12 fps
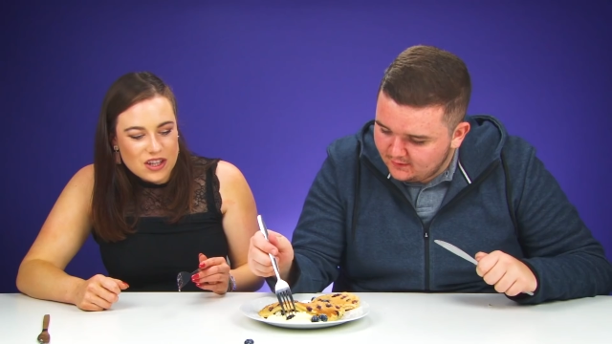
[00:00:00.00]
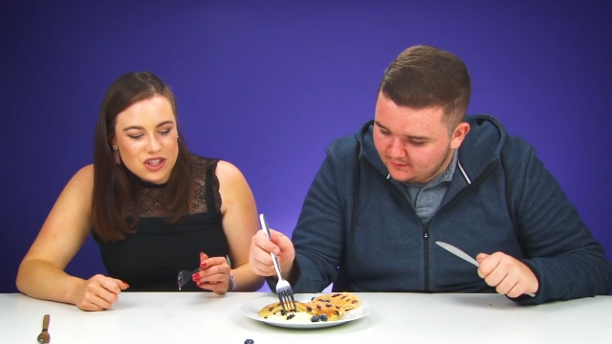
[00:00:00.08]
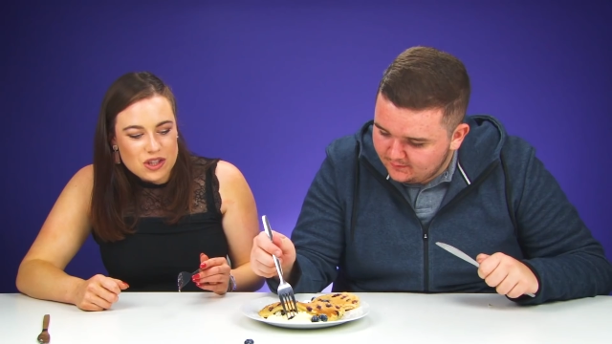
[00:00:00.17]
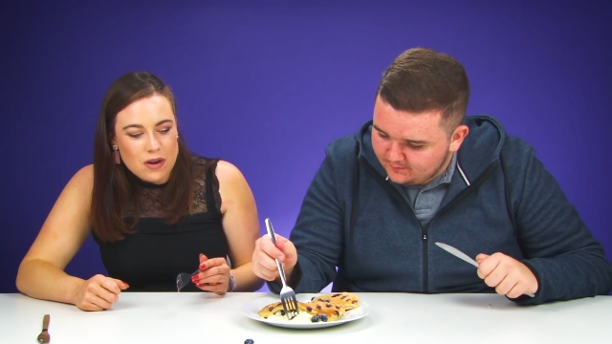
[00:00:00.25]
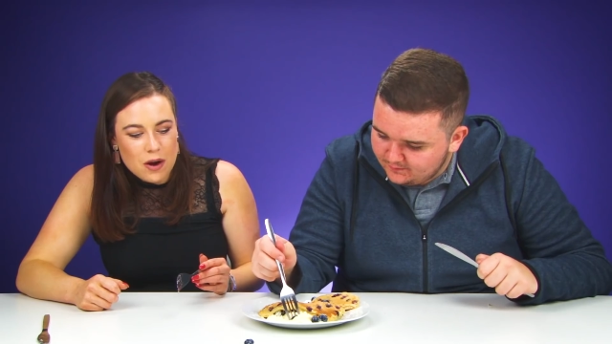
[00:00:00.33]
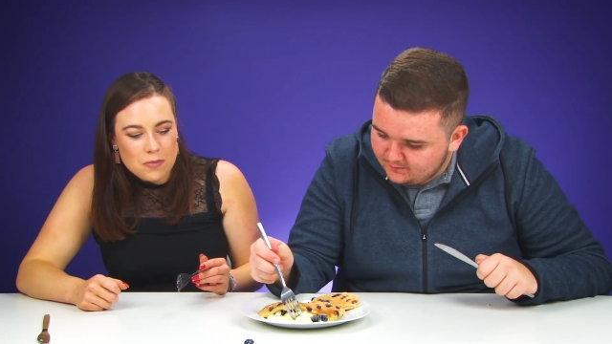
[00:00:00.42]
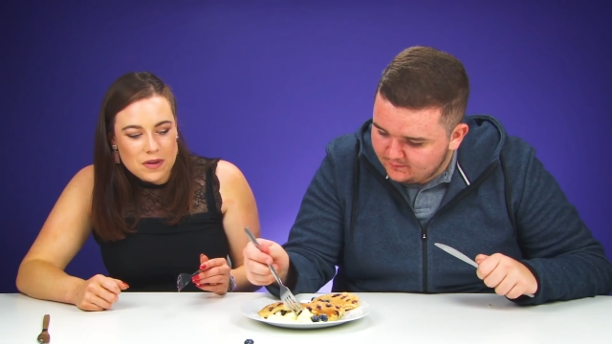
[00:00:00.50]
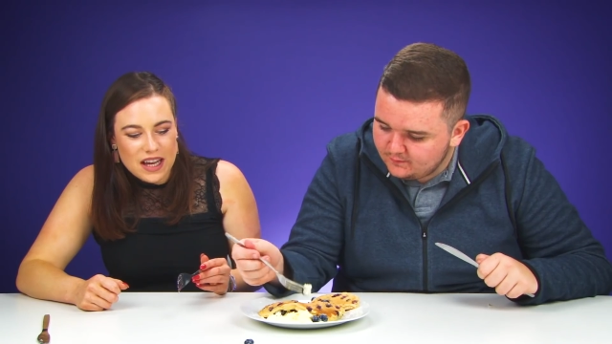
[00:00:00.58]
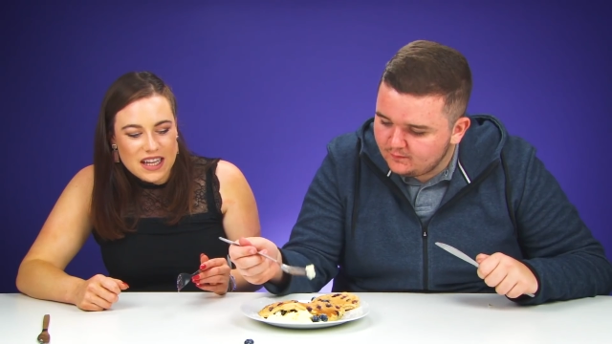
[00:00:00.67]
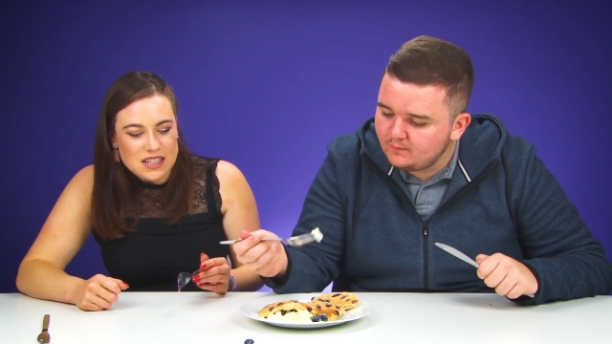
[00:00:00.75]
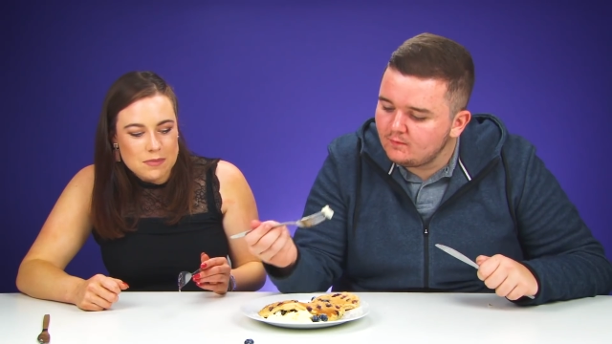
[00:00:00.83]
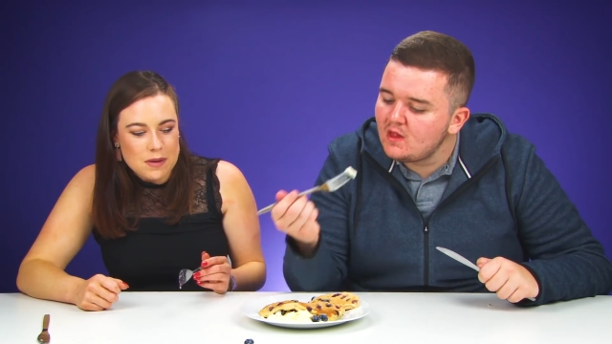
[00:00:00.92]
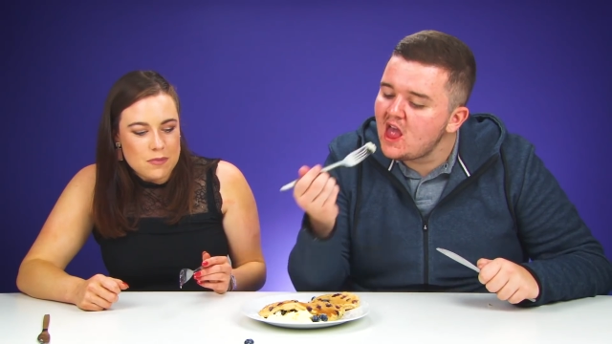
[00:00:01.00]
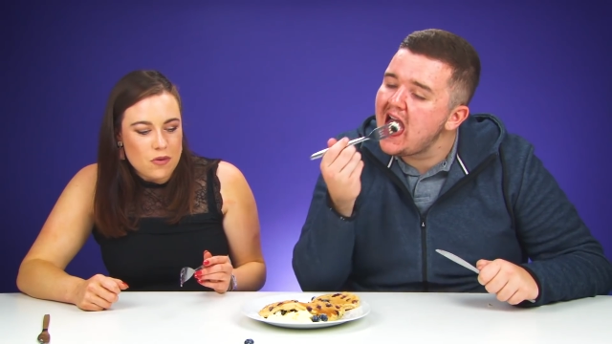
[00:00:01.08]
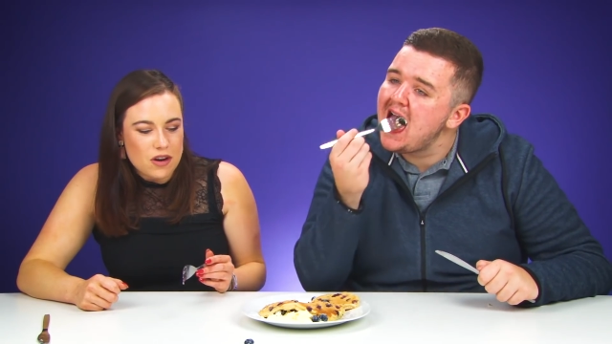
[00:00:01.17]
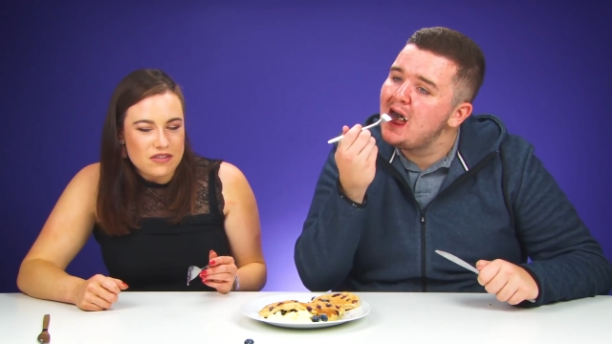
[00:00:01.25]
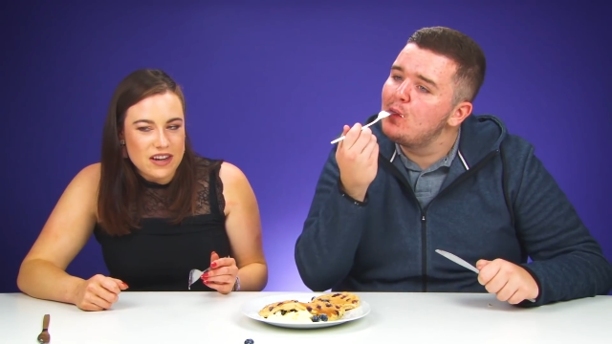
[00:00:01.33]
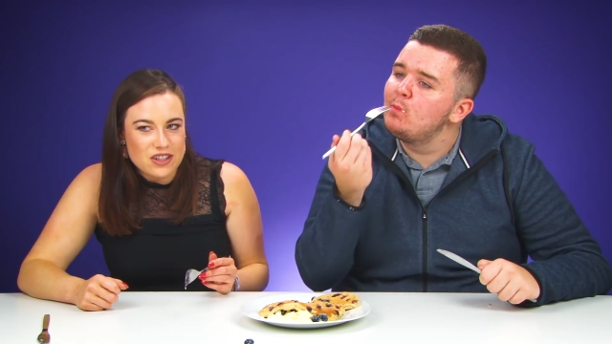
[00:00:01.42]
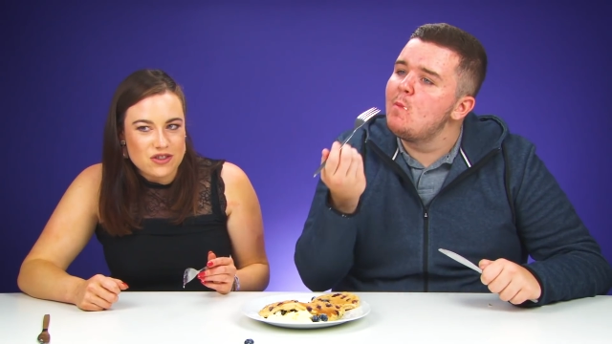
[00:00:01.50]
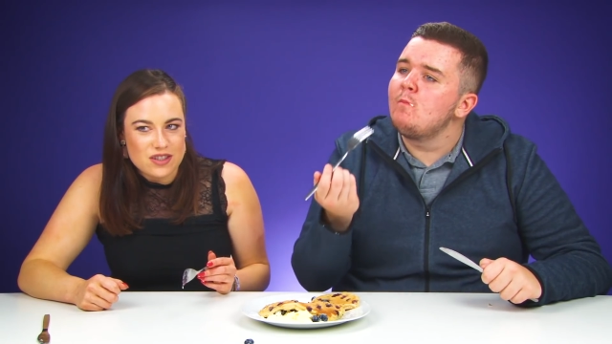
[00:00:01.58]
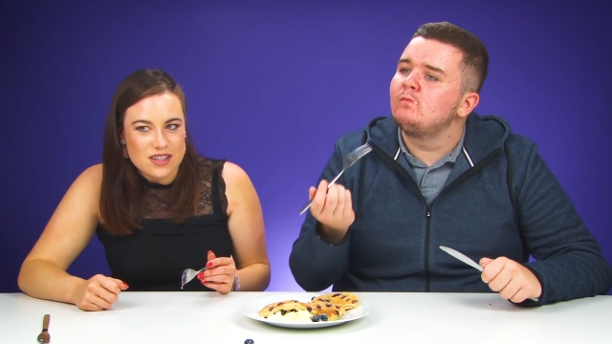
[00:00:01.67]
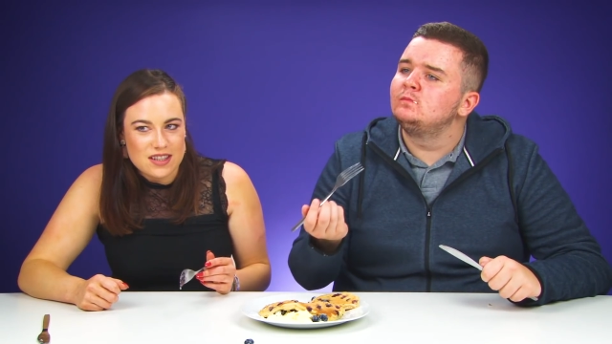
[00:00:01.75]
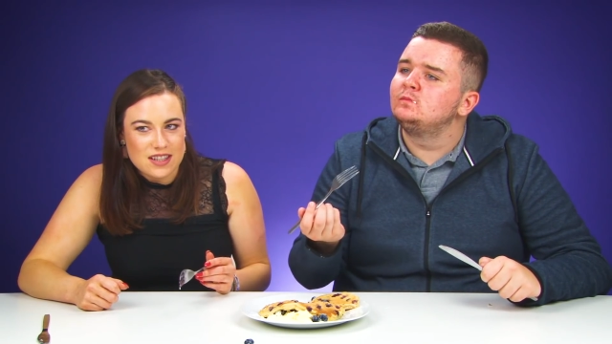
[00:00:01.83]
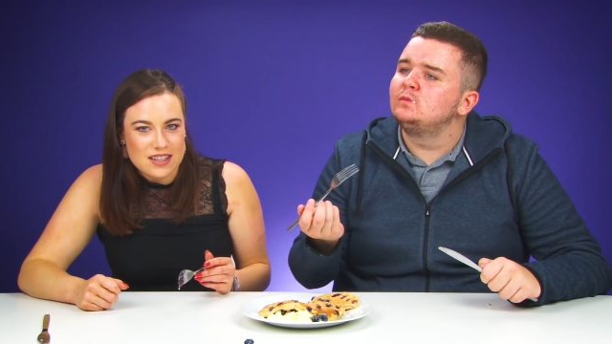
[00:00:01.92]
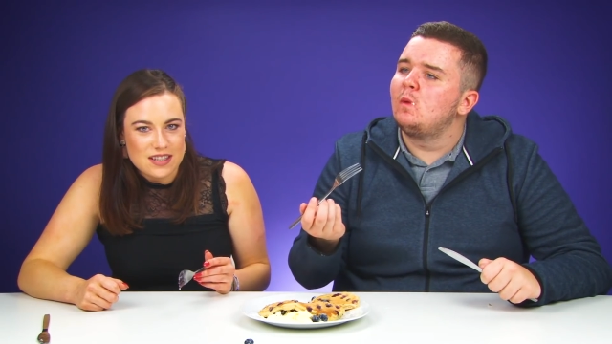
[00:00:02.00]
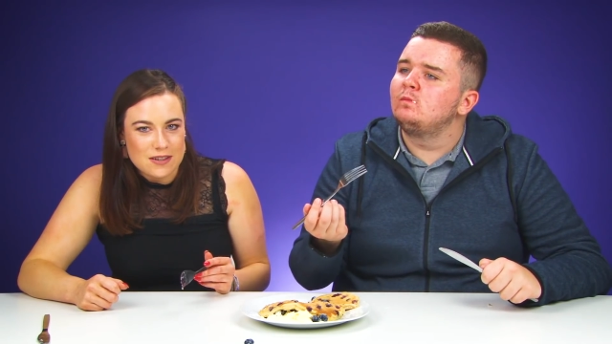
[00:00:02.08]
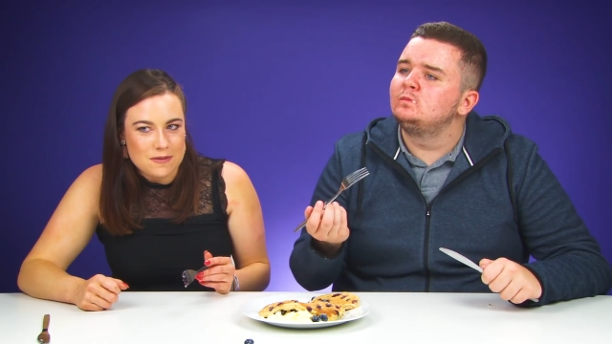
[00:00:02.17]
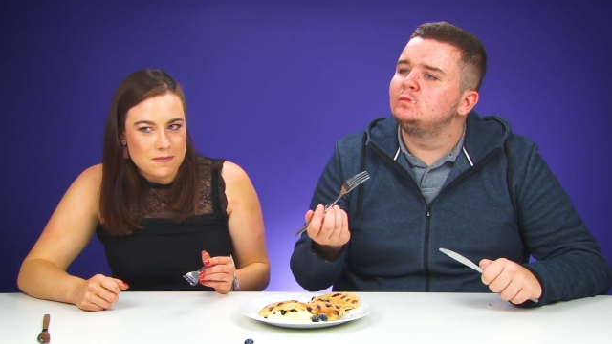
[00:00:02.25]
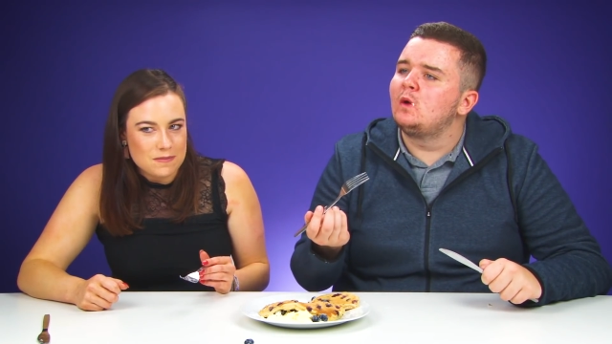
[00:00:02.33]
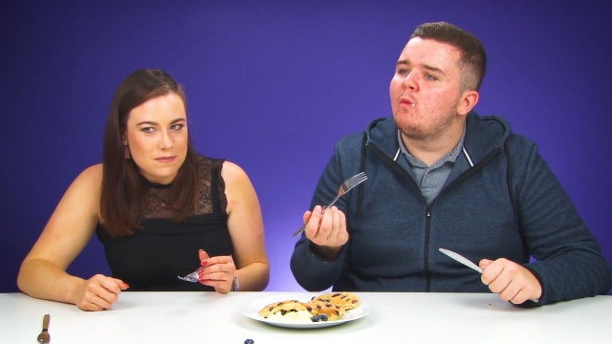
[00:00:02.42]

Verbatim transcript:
Speaker 1: I do hope it gets a bit more adventurous than this, though.